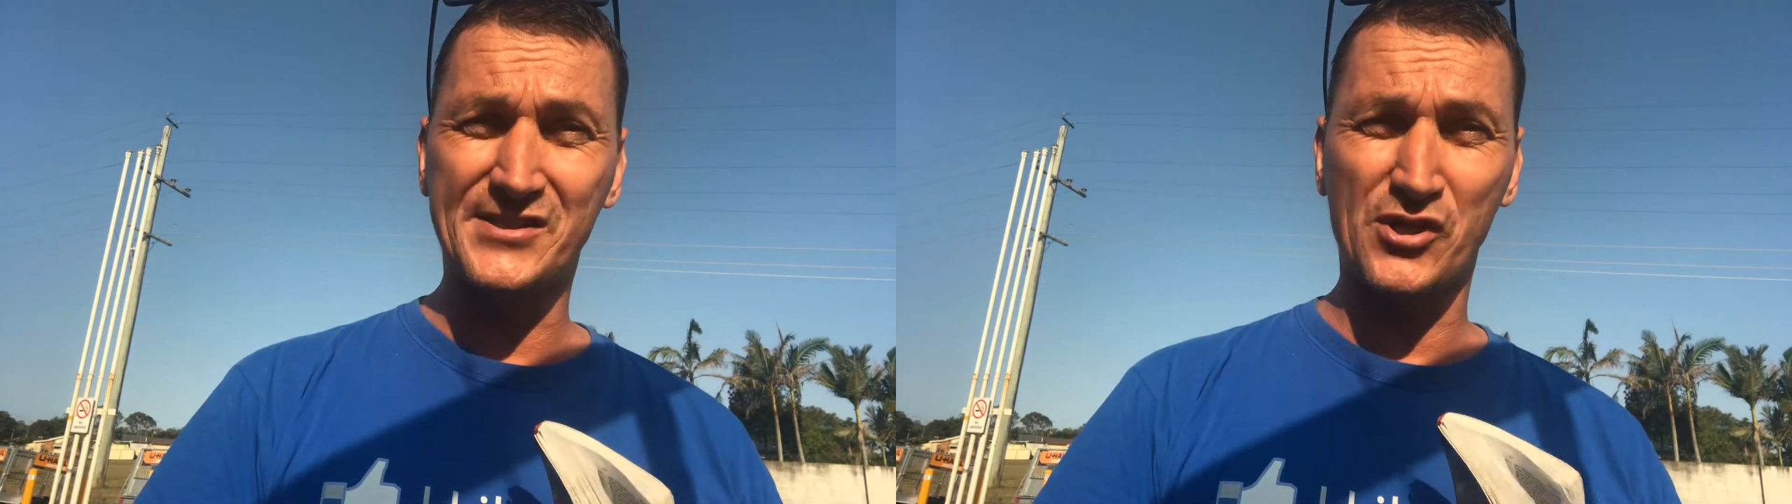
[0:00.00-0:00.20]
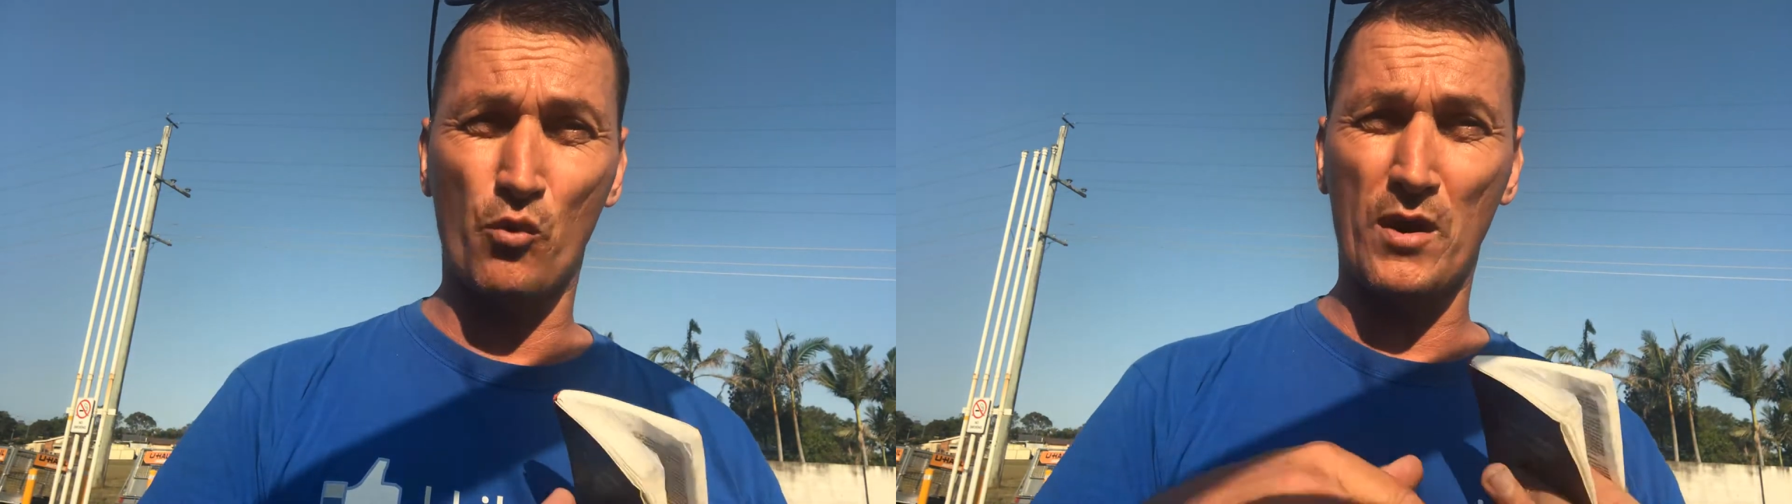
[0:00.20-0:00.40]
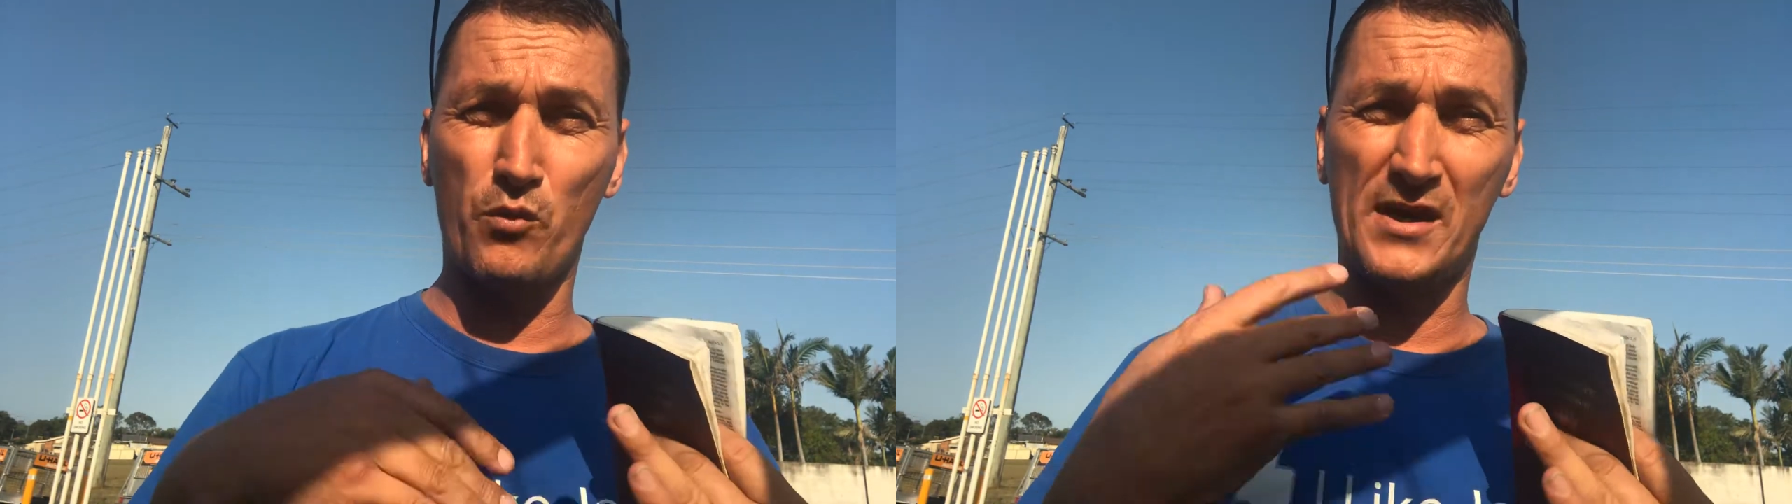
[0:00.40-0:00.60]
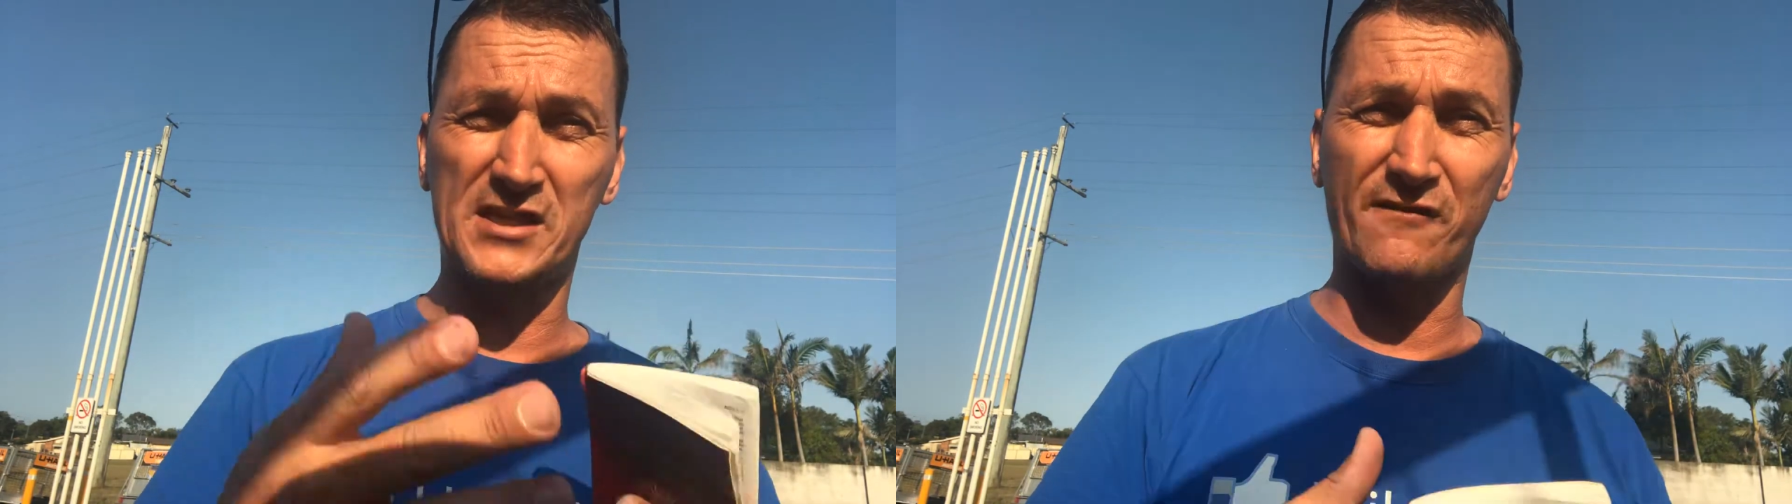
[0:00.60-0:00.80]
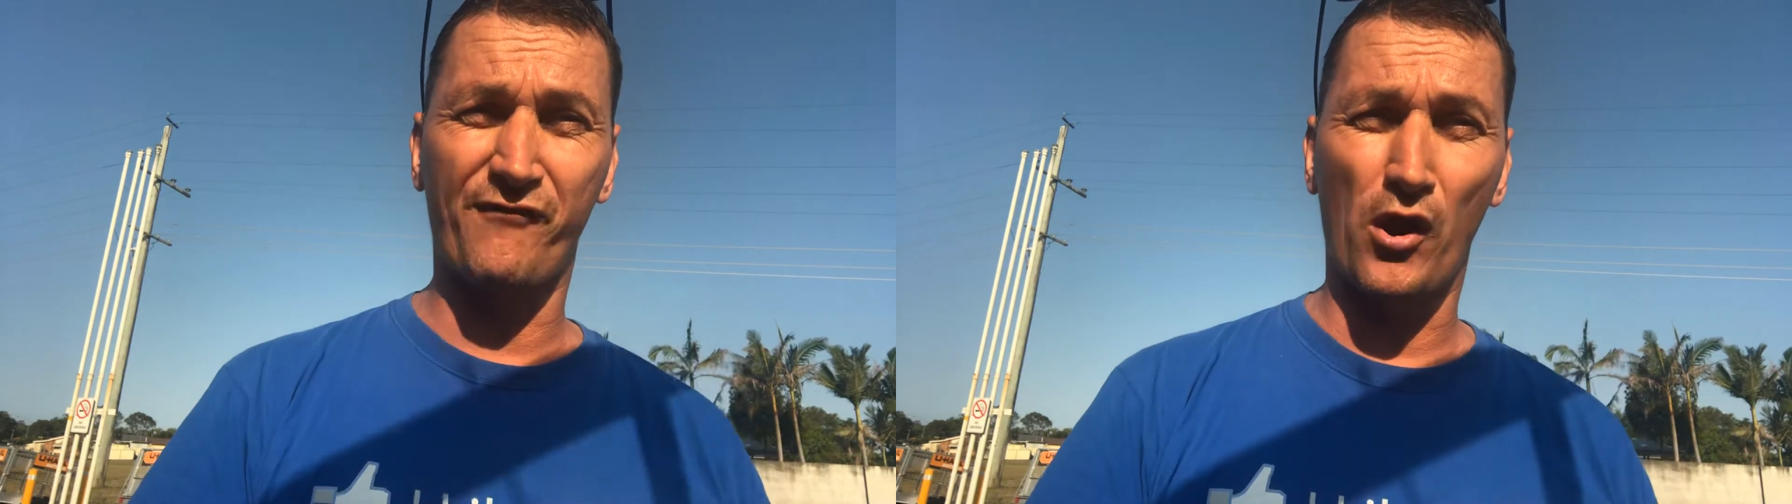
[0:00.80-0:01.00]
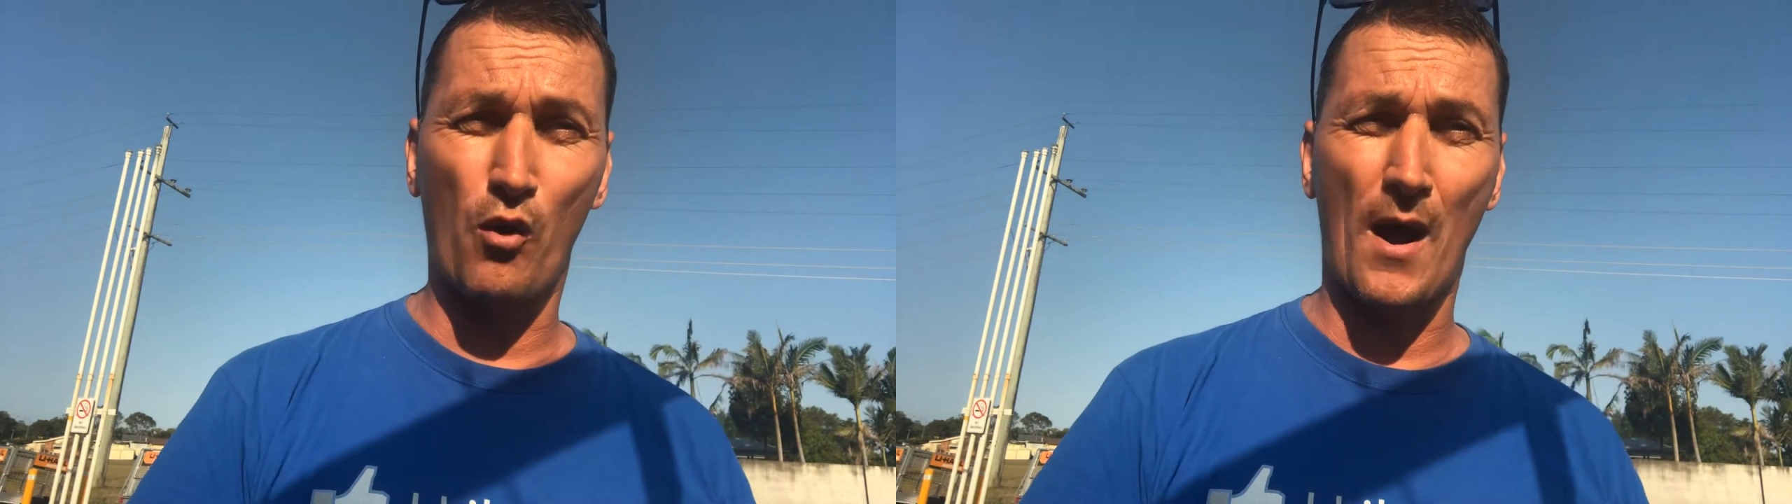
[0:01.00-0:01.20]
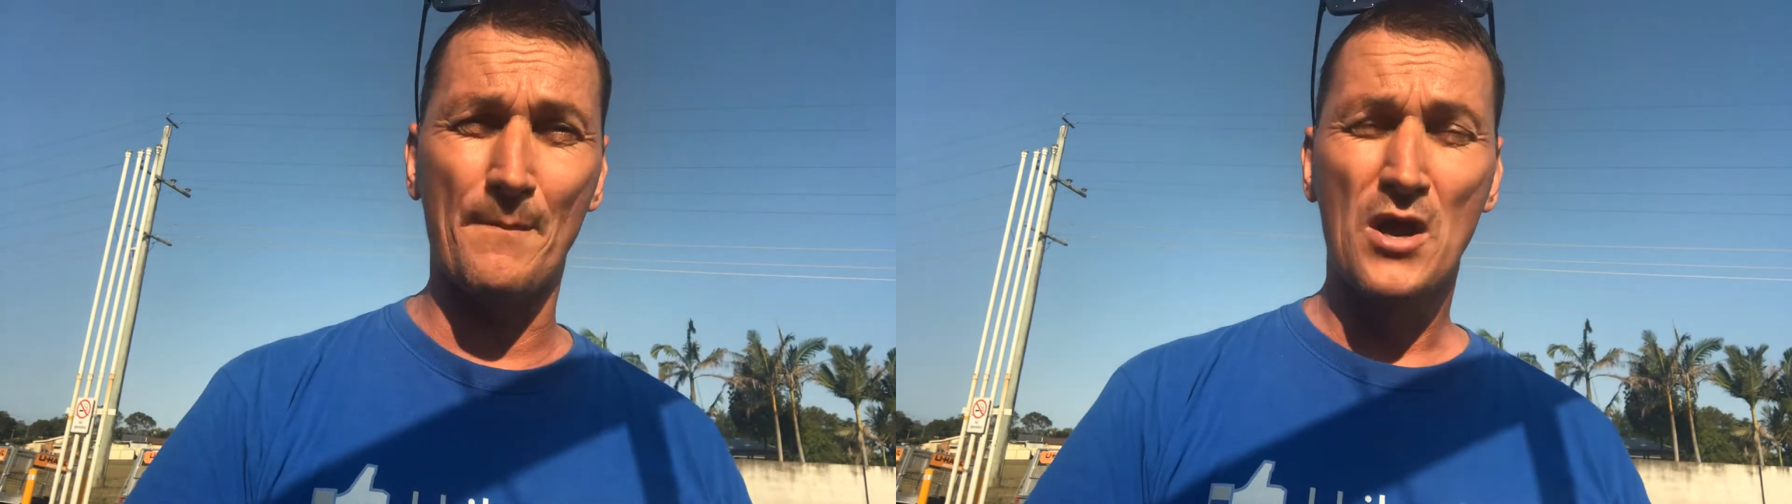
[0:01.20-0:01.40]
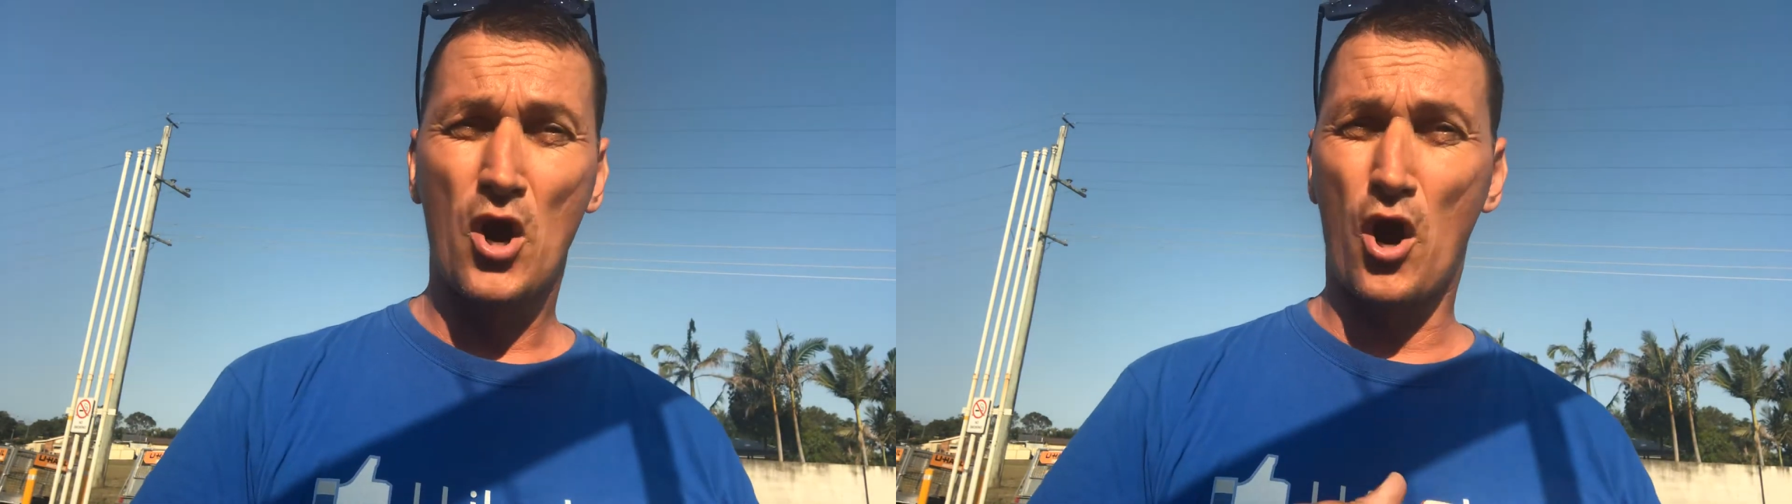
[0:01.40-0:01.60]
So we're willing to follow up
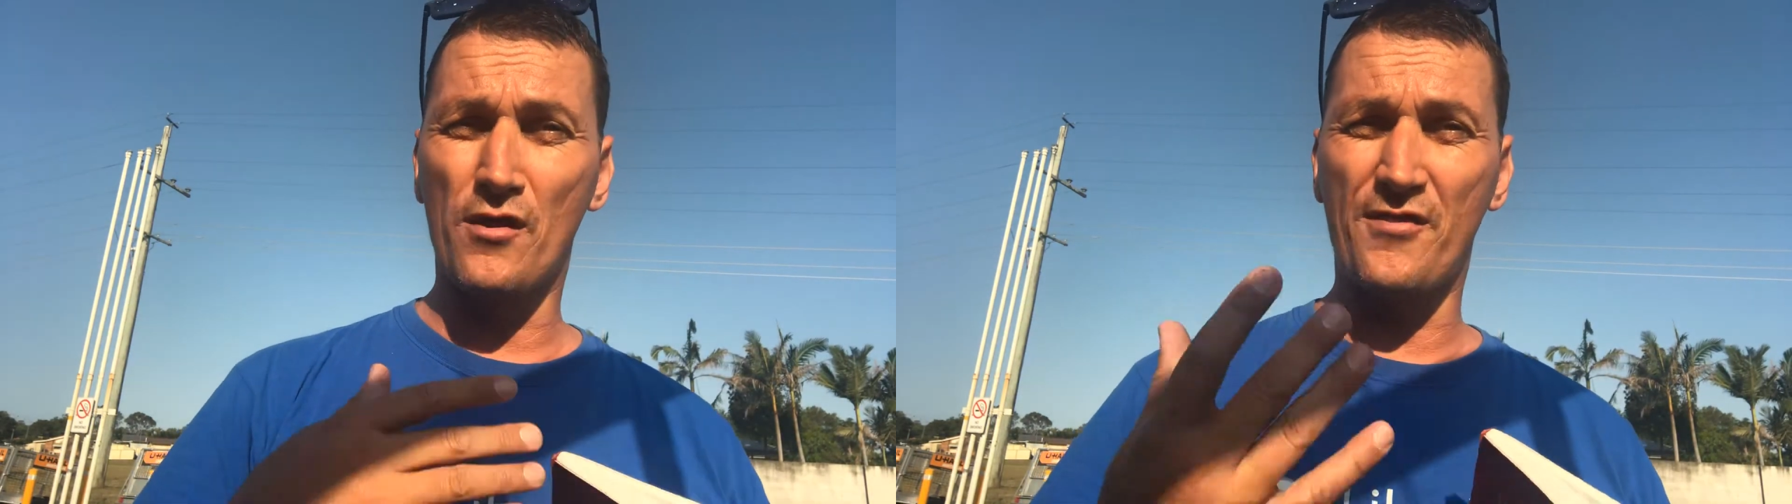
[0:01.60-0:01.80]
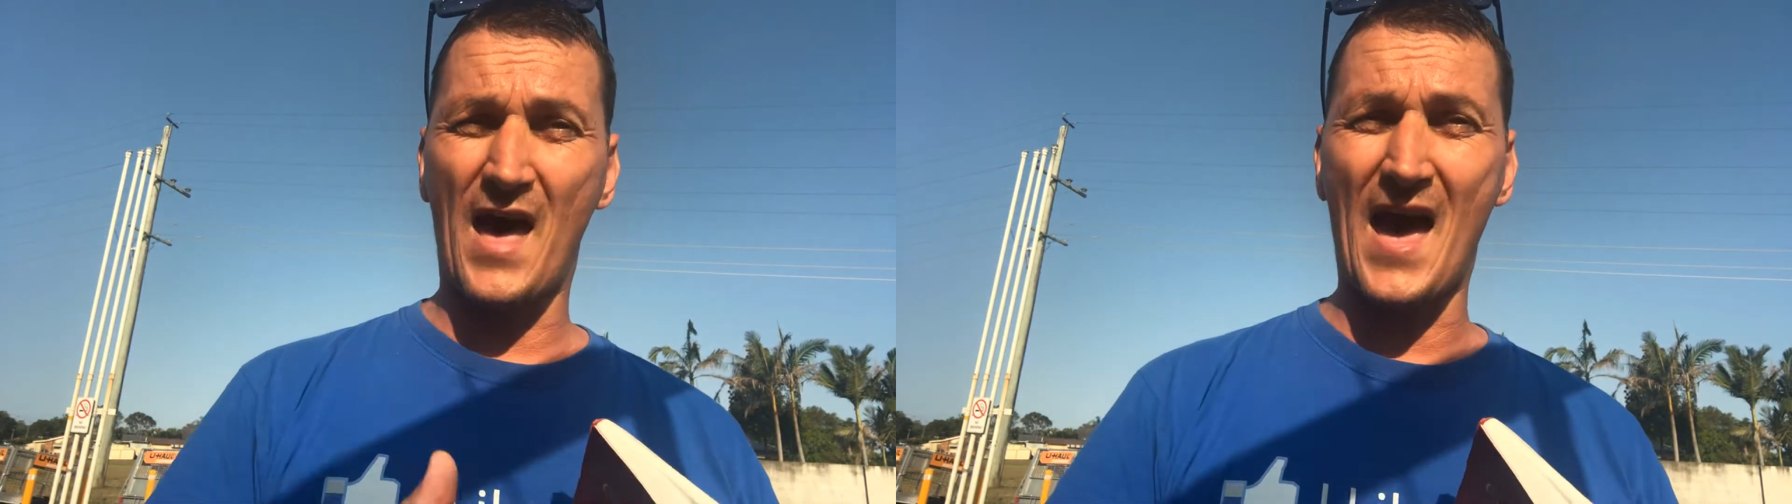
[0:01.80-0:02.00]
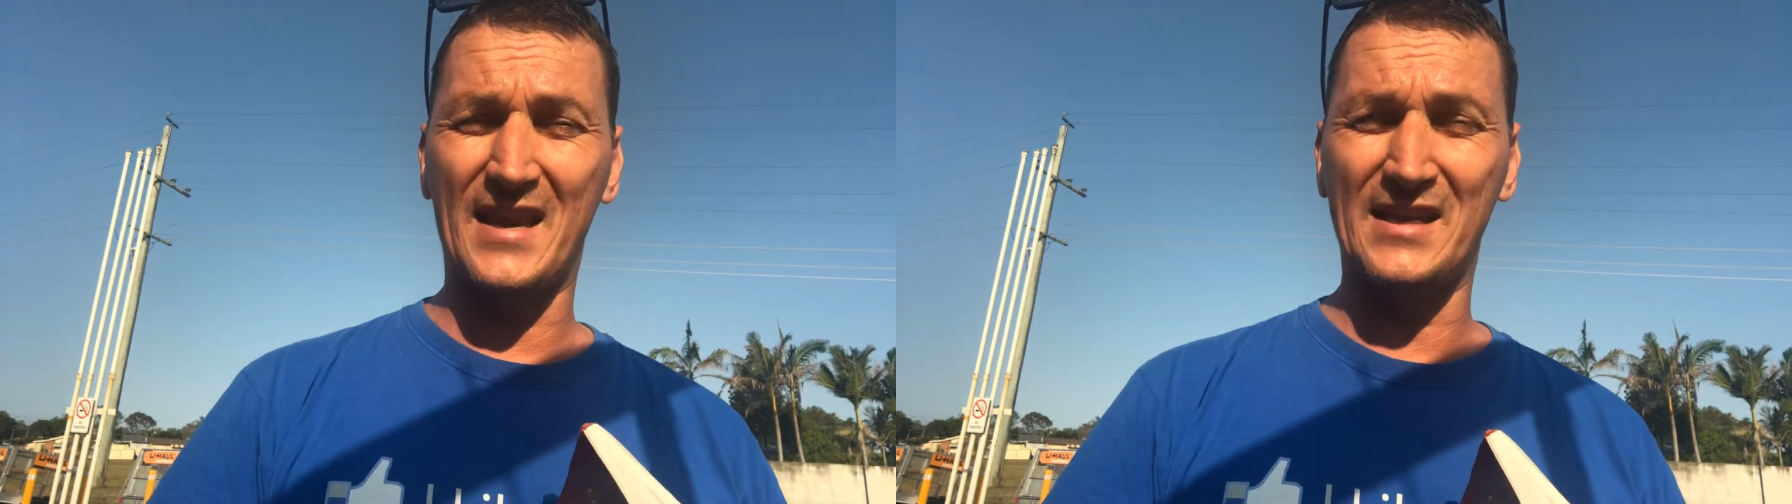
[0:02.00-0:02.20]
on that.